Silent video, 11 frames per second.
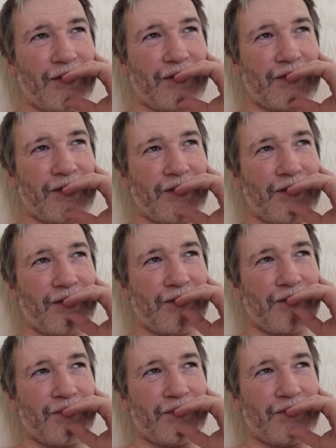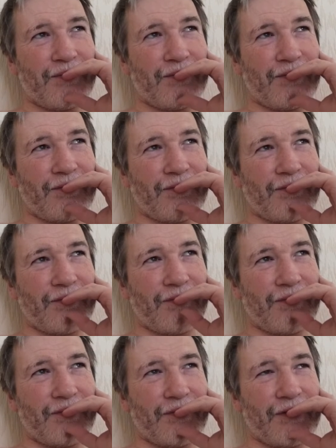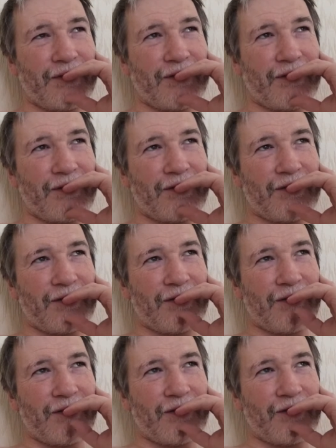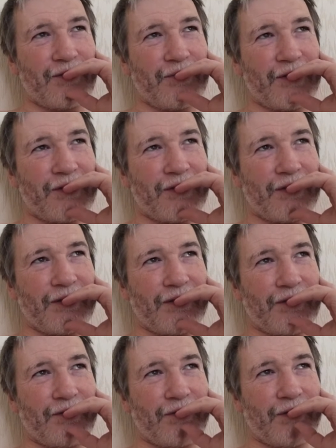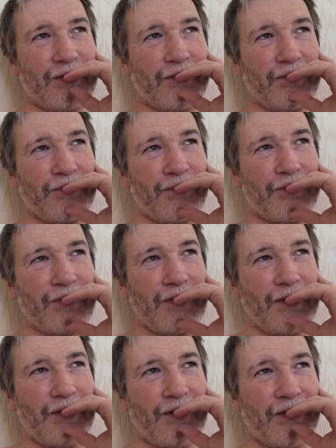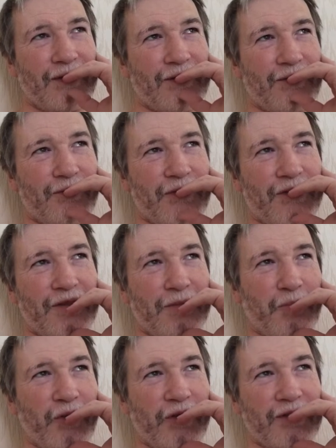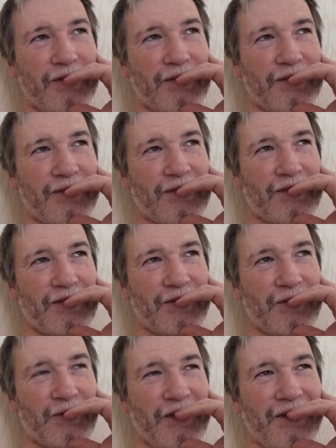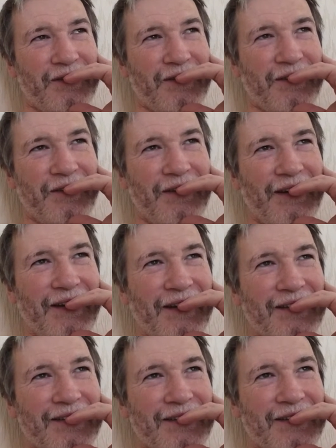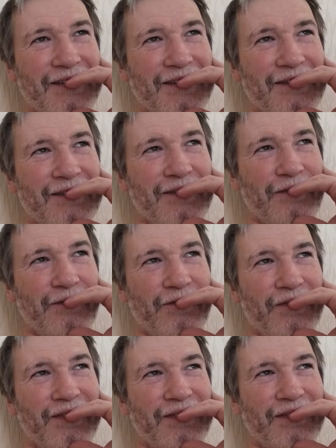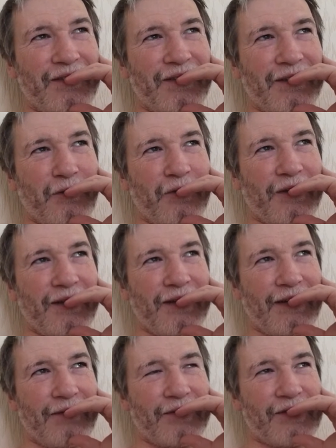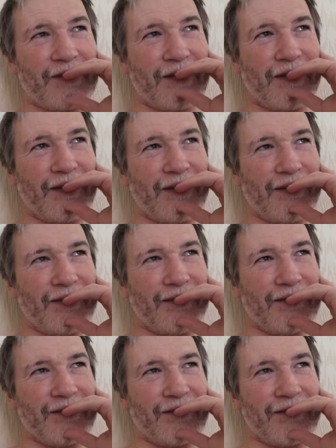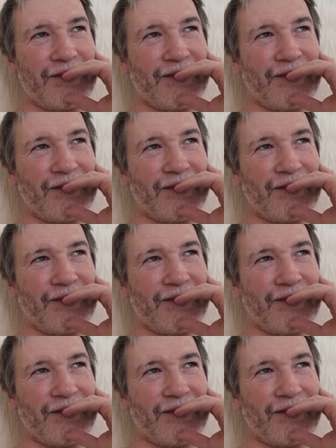so it's almost a kind of it's almost an impertinence to to say. It's as if what I have to say is